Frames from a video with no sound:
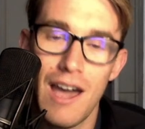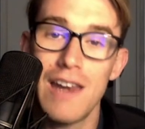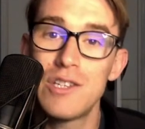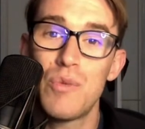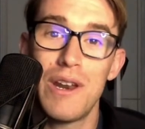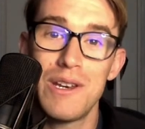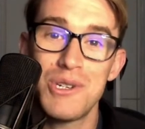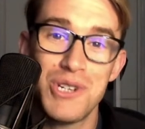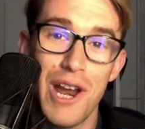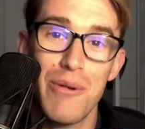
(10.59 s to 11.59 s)
I just wanted to
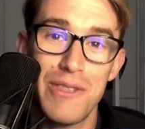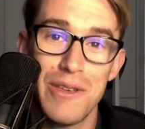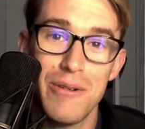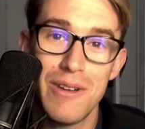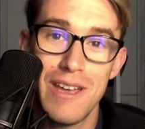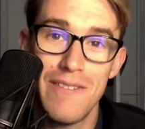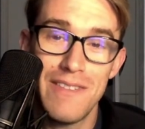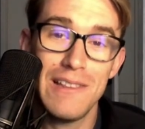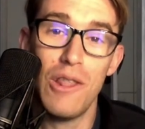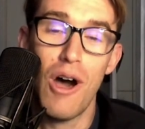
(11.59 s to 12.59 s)
share with you
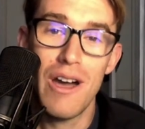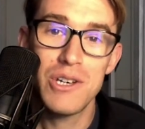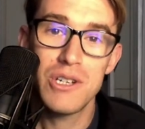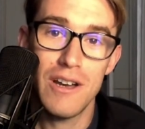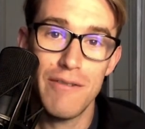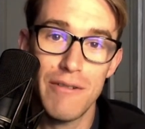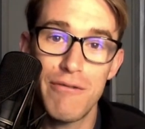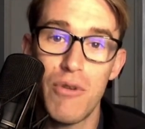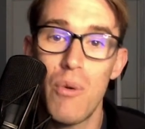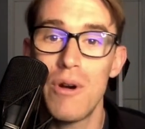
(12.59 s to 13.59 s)
the launch of
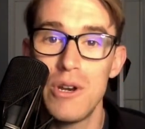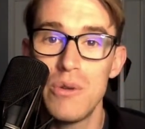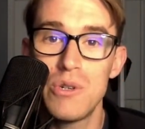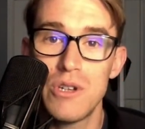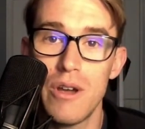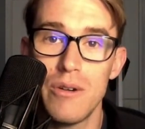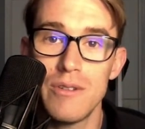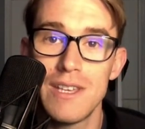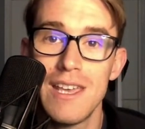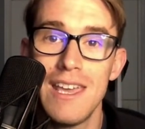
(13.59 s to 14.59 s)
four new shows